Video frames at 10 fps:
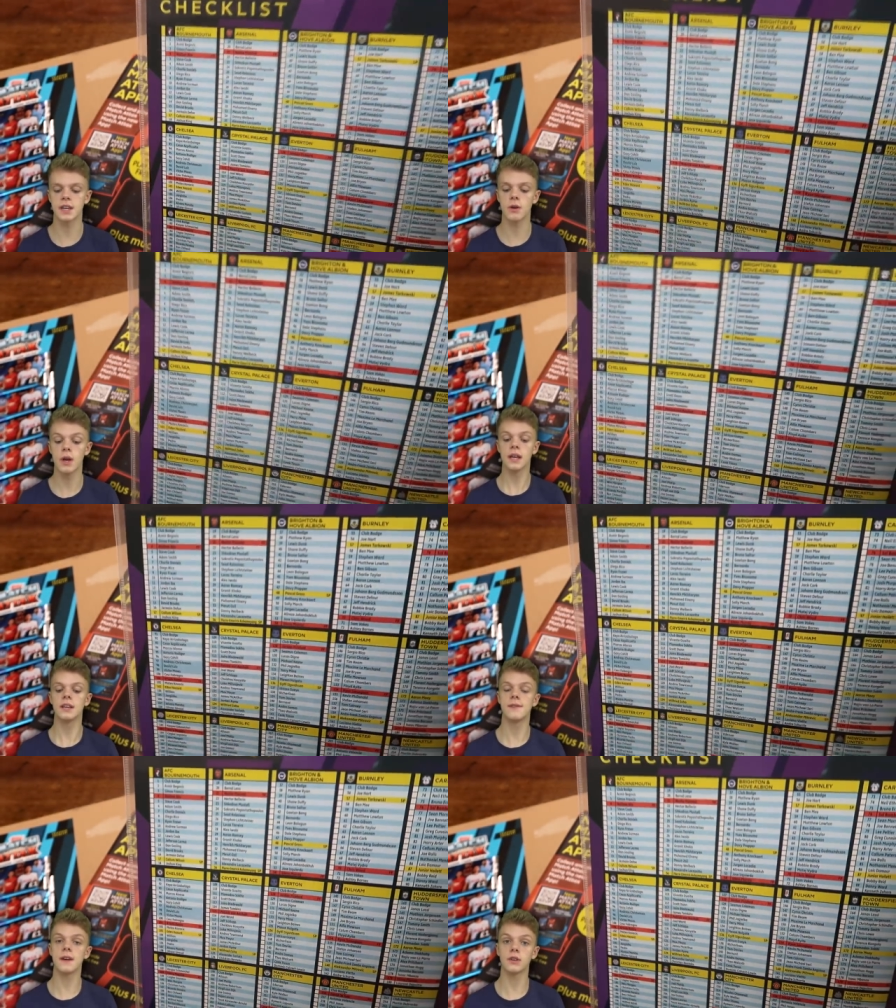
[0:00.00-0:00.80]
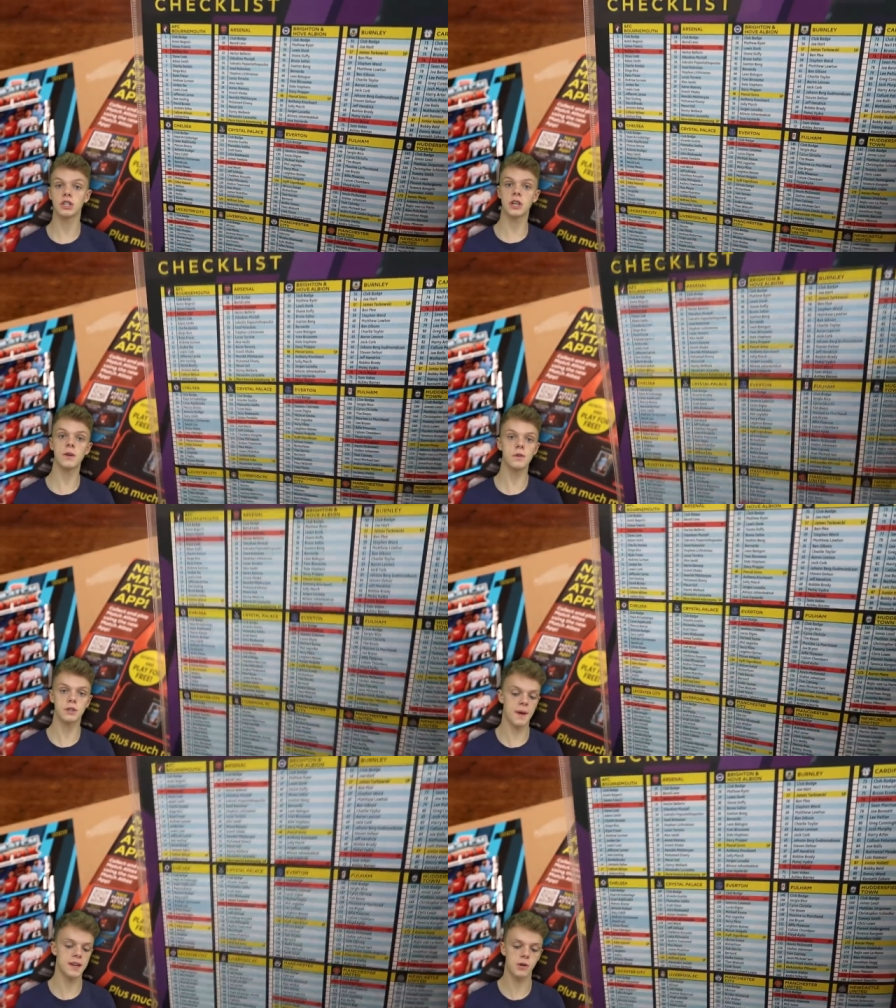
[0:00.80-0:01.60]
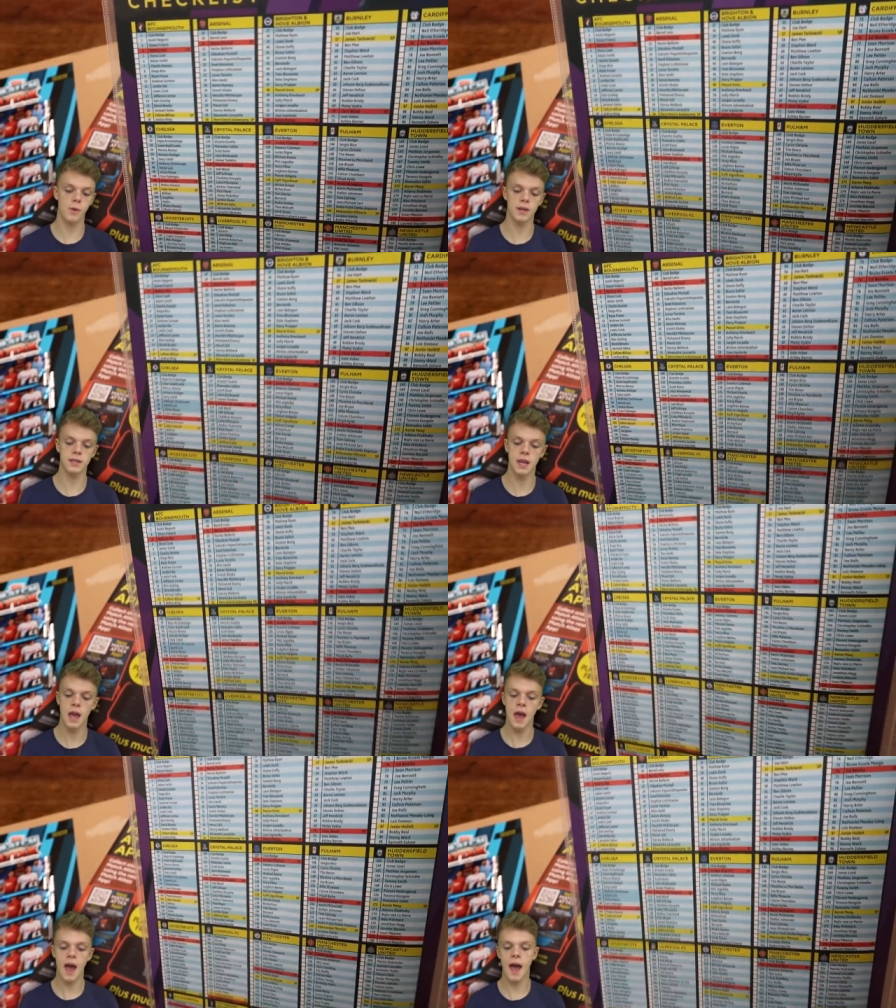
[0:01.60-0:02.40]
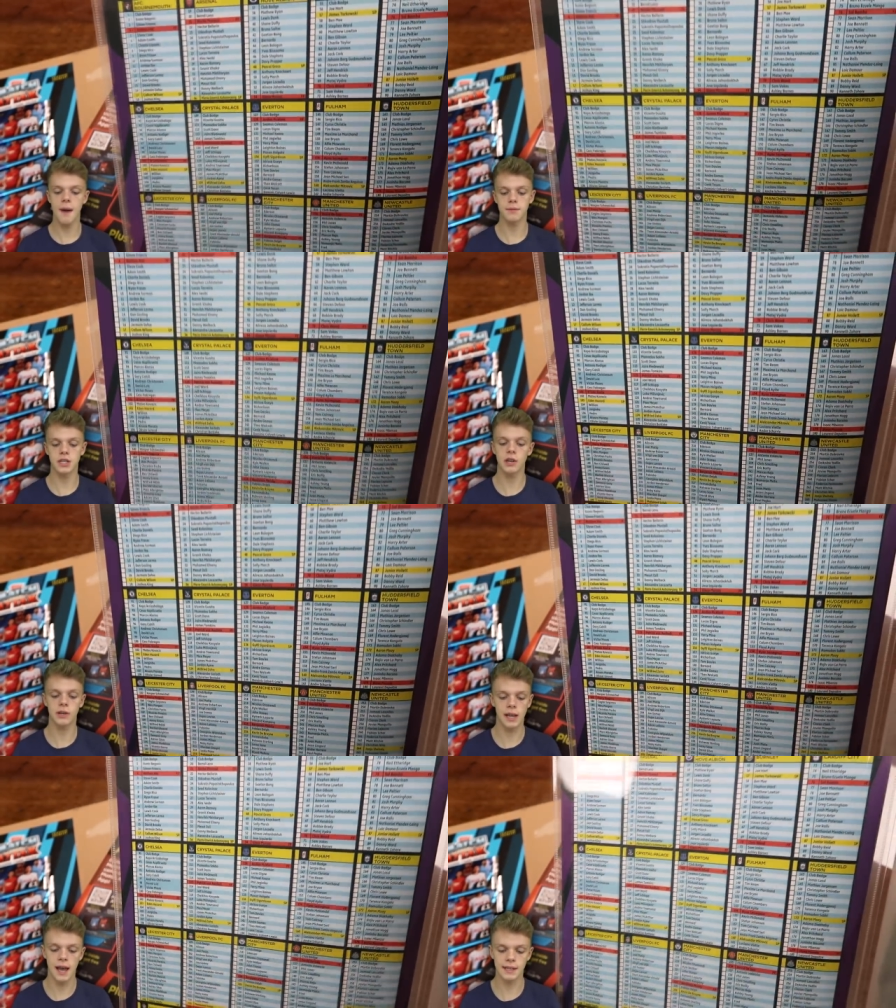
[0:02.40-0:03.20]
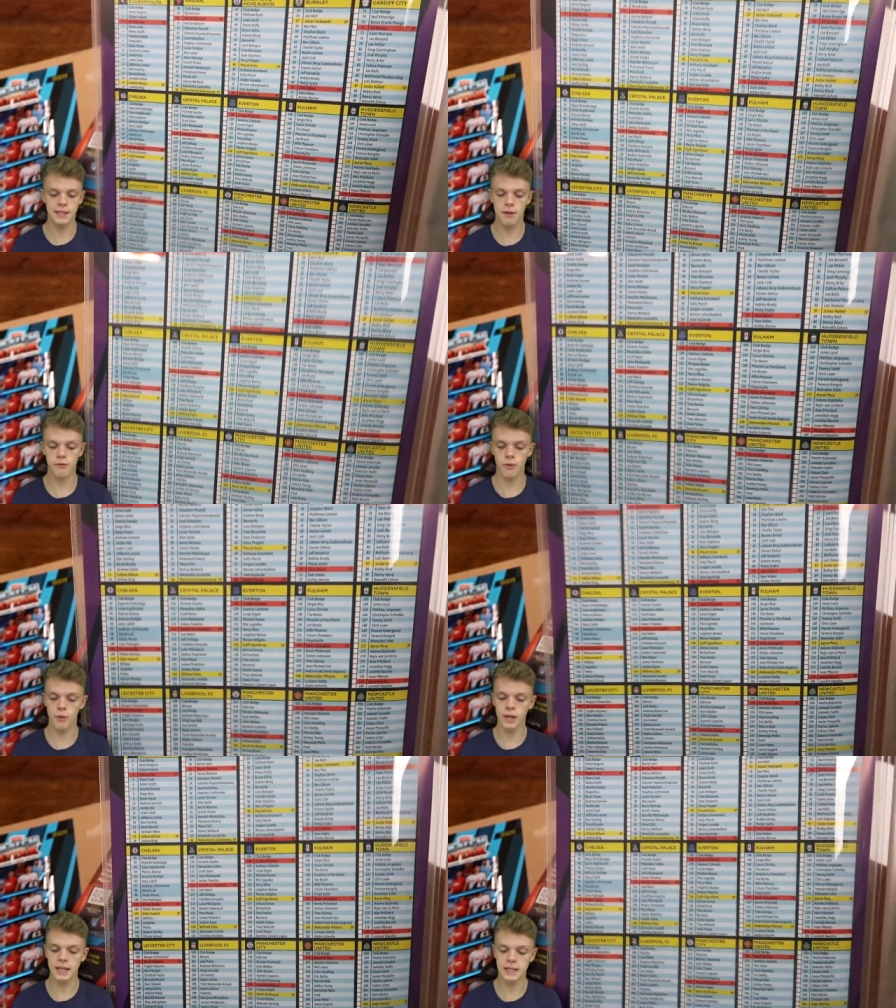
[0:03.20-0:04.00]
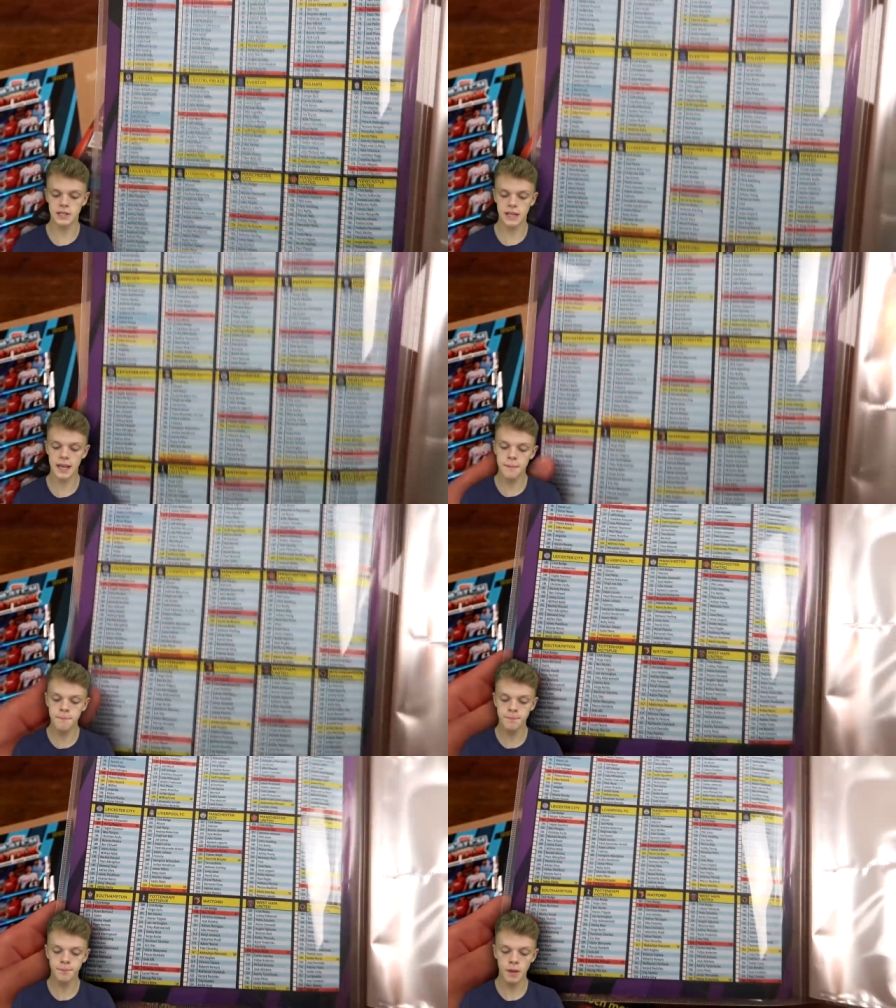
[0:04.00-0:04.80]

So you've now got two special ones um, to collect for each team.